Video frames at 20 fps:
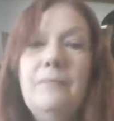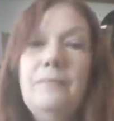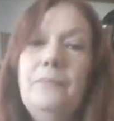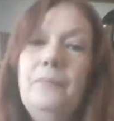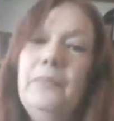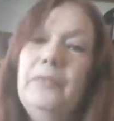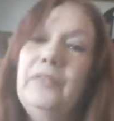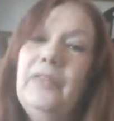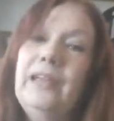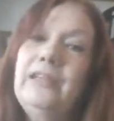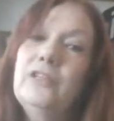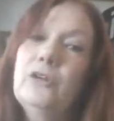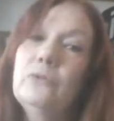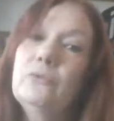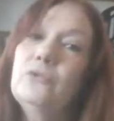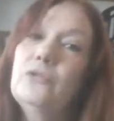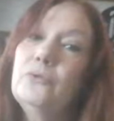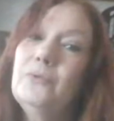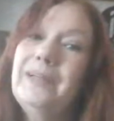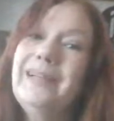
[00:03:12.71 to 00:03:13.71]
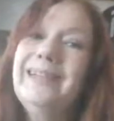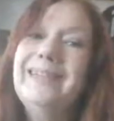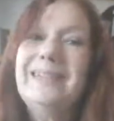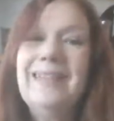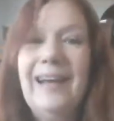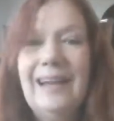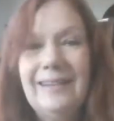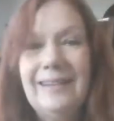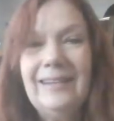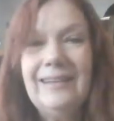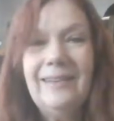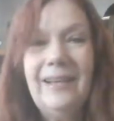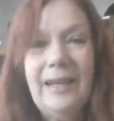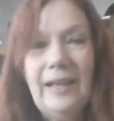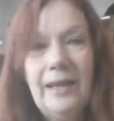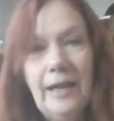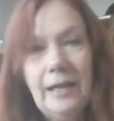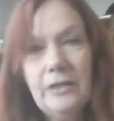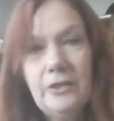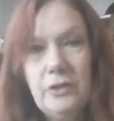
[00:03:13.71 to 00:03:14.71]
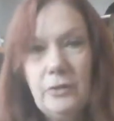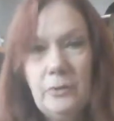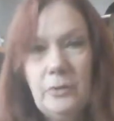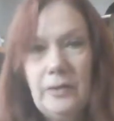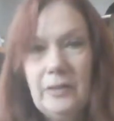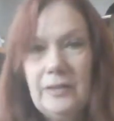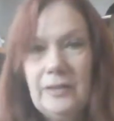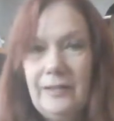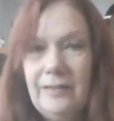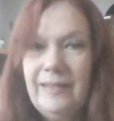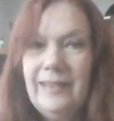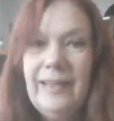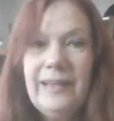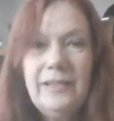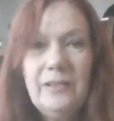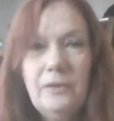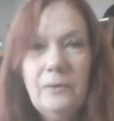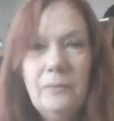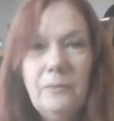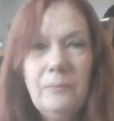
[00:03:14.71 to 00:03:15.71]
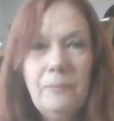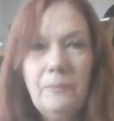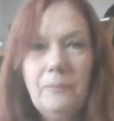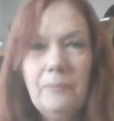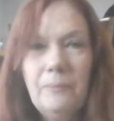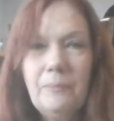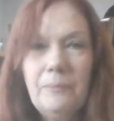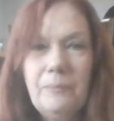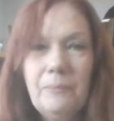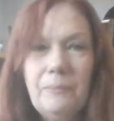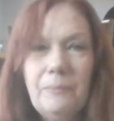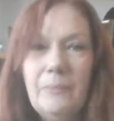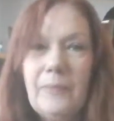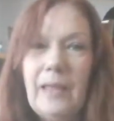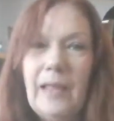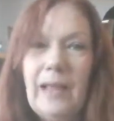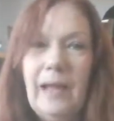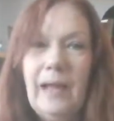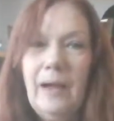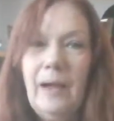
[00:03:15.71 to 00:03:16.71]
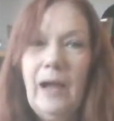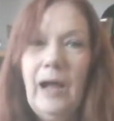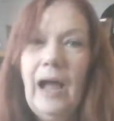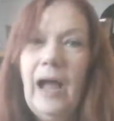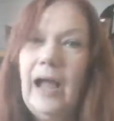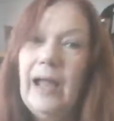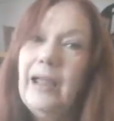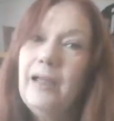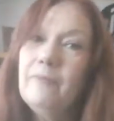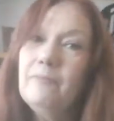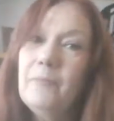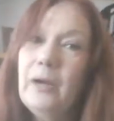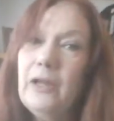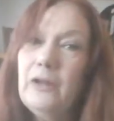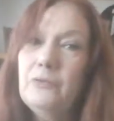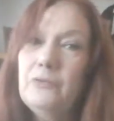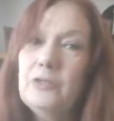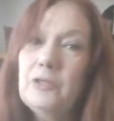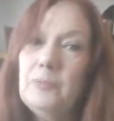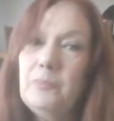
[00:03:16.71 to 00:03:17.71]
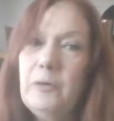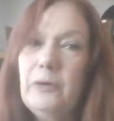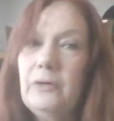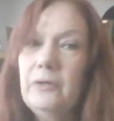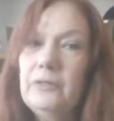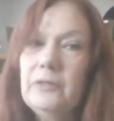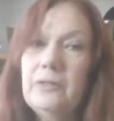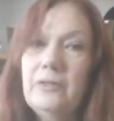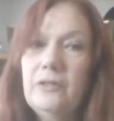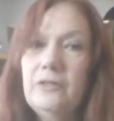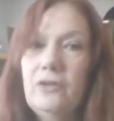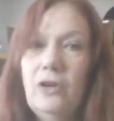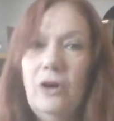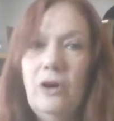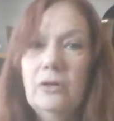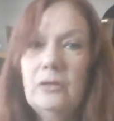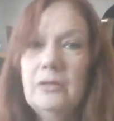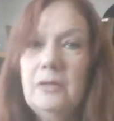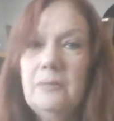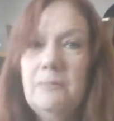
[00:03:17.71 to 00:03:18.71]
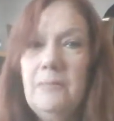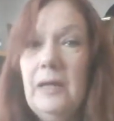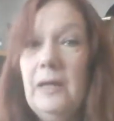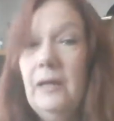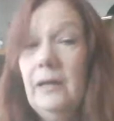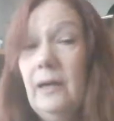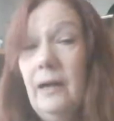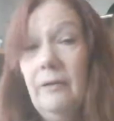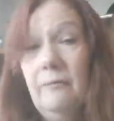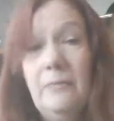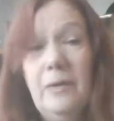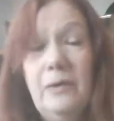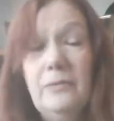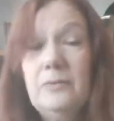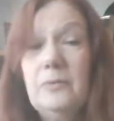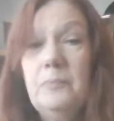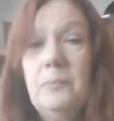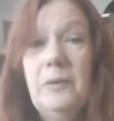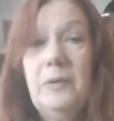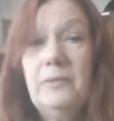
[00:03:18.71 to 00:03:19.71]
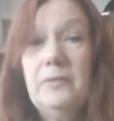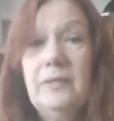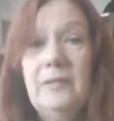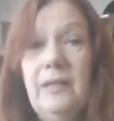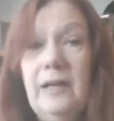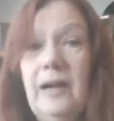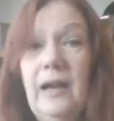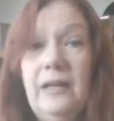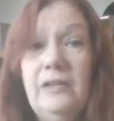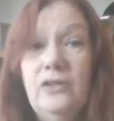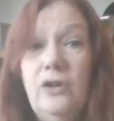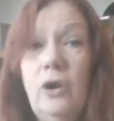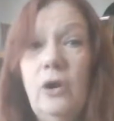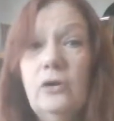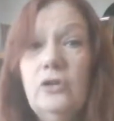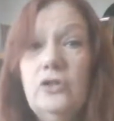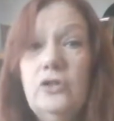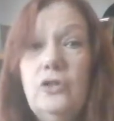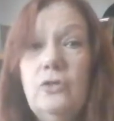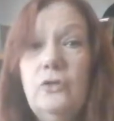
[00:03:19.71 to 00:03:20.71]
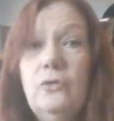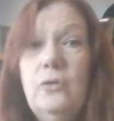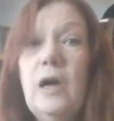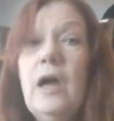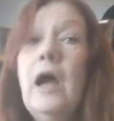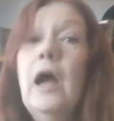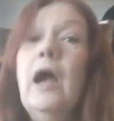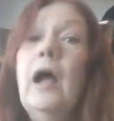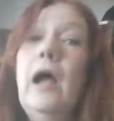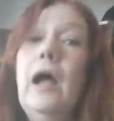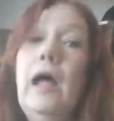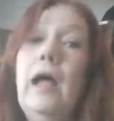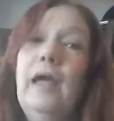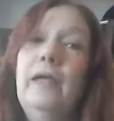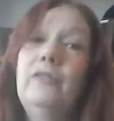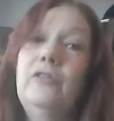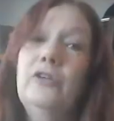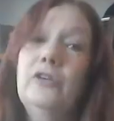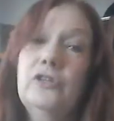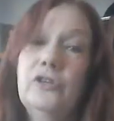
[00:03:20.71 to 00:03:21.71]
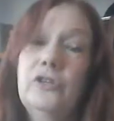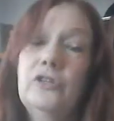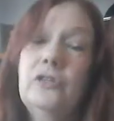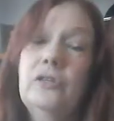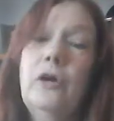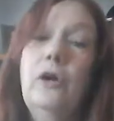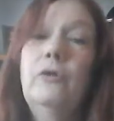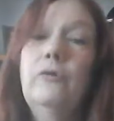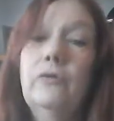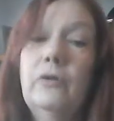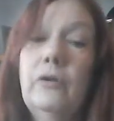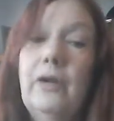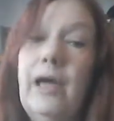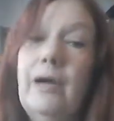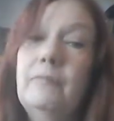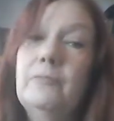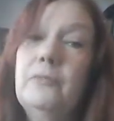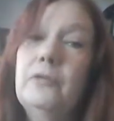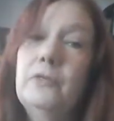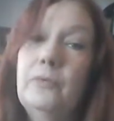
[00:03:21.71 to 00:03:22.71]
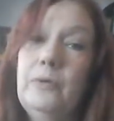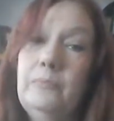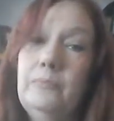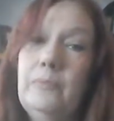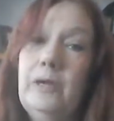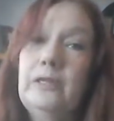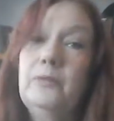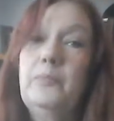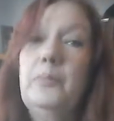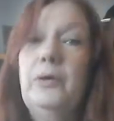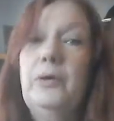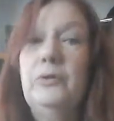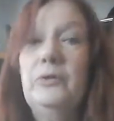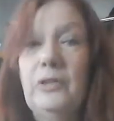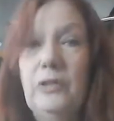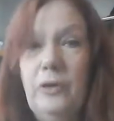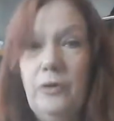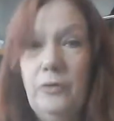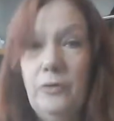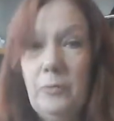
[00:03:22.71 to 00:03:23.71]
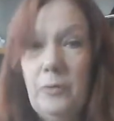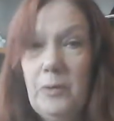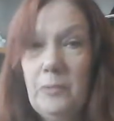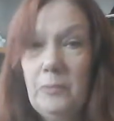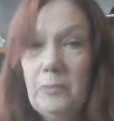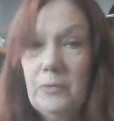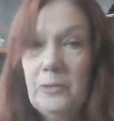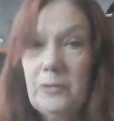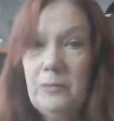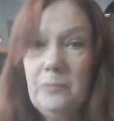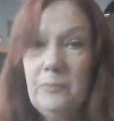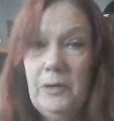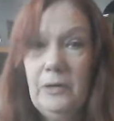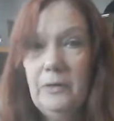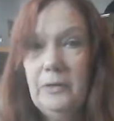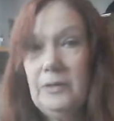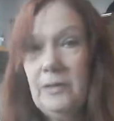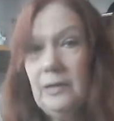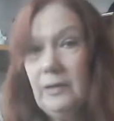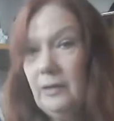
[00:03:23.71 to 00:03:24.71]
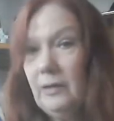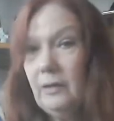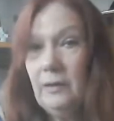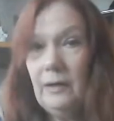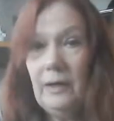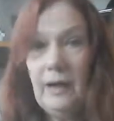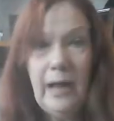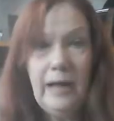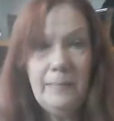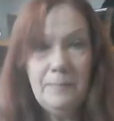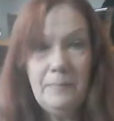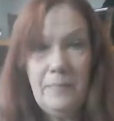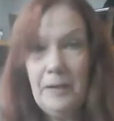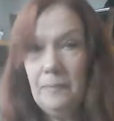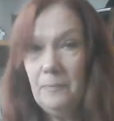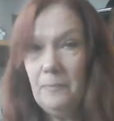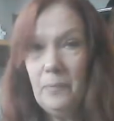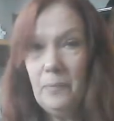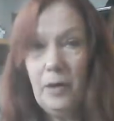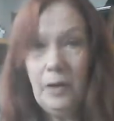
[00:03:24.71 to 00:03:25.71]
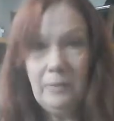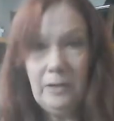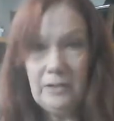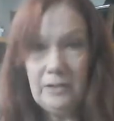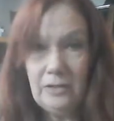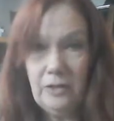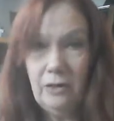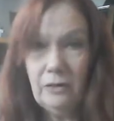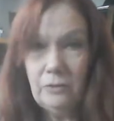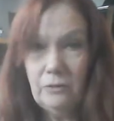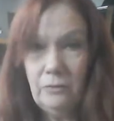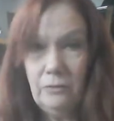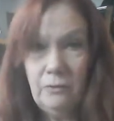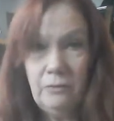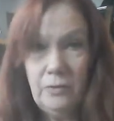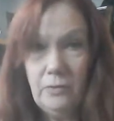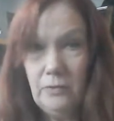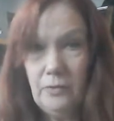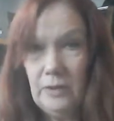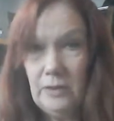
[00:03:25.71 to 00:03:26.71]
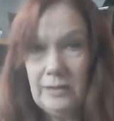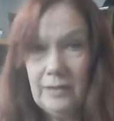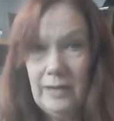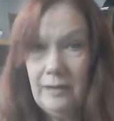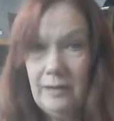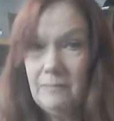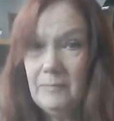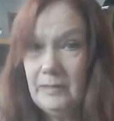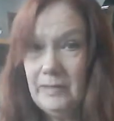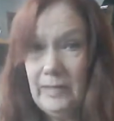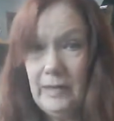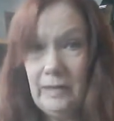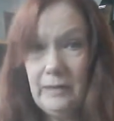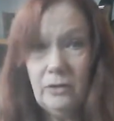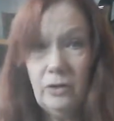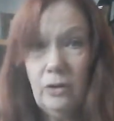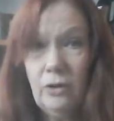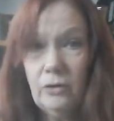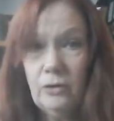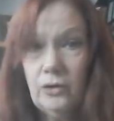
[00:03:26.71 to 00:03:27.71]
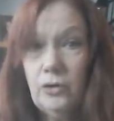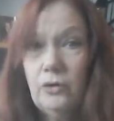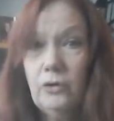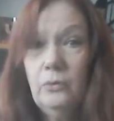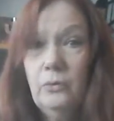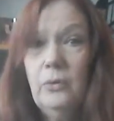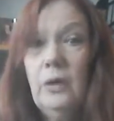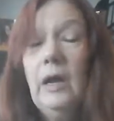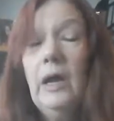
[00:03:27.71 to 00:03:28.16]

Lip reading: But they don't do it exactly like I do it. They don't. I have my own spirits that talk to me, and I have my own spirits that I talk to, and there's overlap between my spirits and other people's spirits, and I may probably talk to a few of the same as they talk to,